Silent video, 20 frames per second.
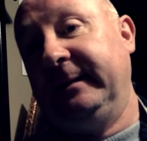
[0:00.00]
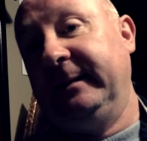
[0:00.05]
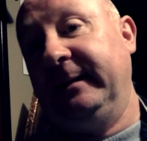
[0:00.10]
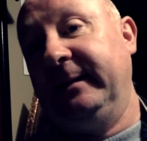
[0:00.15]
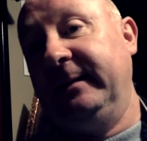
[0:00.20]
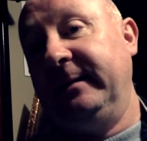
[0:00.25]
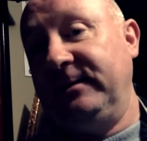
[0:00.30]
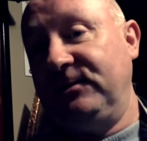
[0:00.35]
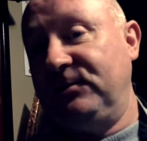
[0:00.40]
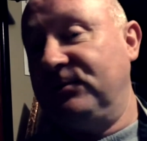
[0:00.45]

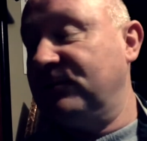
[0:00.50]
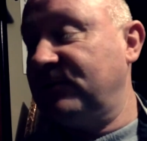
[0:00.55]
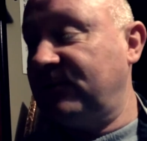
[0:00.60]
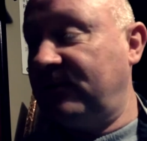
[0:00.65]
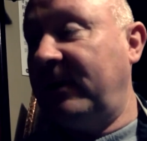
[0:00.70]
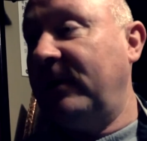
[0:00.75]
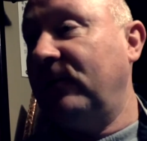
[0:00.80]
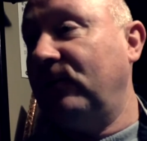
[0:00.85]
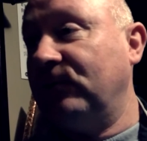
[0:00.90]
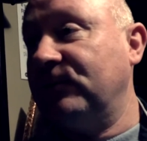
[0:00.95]
and it's just
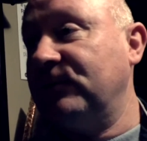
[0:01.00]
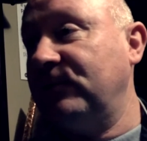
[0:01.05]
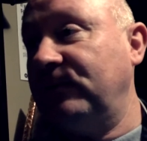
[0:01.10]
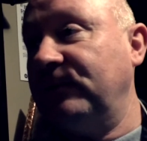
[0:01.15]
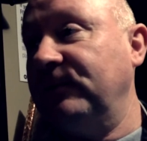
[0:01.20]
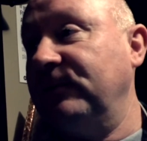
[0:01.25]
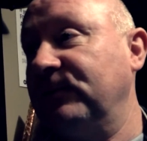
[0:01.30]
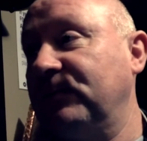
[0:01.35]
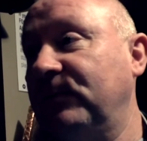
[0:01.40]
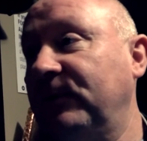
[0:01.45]
growled.
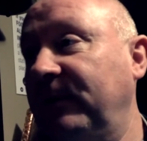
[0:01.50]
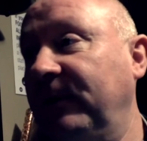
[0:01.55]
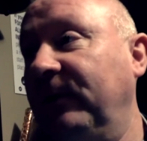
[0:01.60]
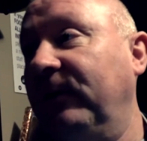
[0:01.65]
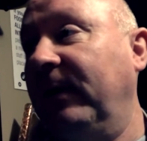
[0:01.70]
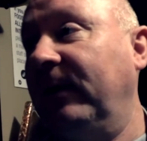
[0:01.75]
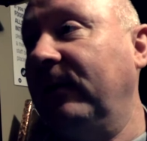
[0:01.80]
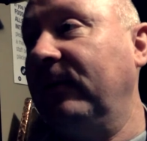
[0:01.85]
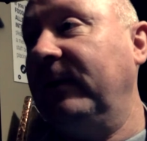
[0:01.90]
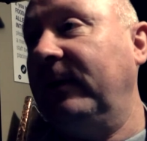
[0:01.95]
Something just bloody
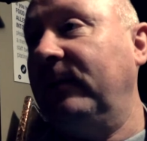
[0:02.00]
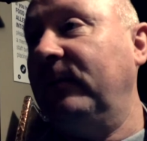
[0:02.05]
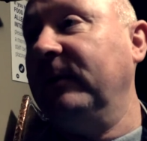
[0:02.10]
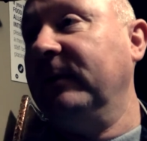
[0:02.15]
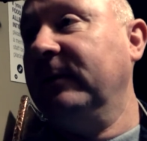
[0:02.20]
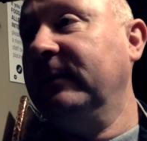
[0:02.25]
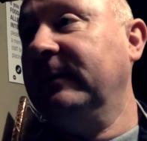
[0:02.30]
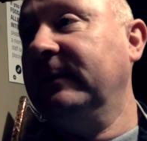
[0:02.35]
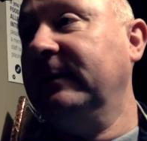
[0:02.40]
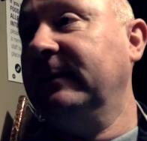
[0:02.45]
growled at me.
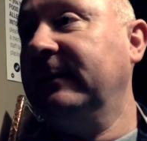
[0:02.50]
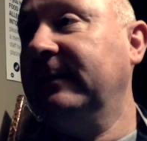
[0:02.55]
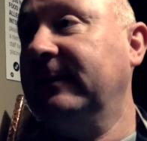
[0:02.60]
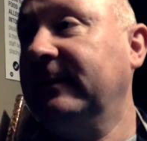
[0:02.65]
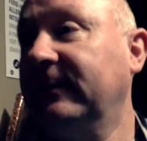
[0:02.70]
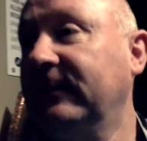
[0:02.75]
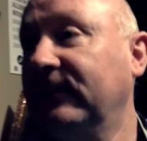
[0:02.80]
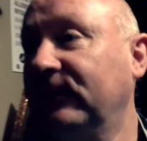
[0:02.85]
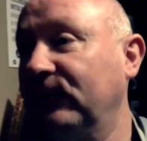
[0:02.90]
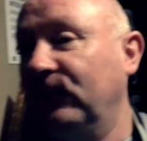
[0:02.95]

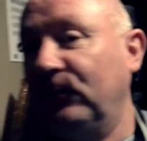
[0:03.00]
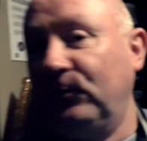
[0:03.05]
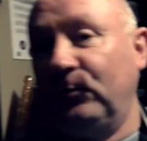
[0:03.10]
Not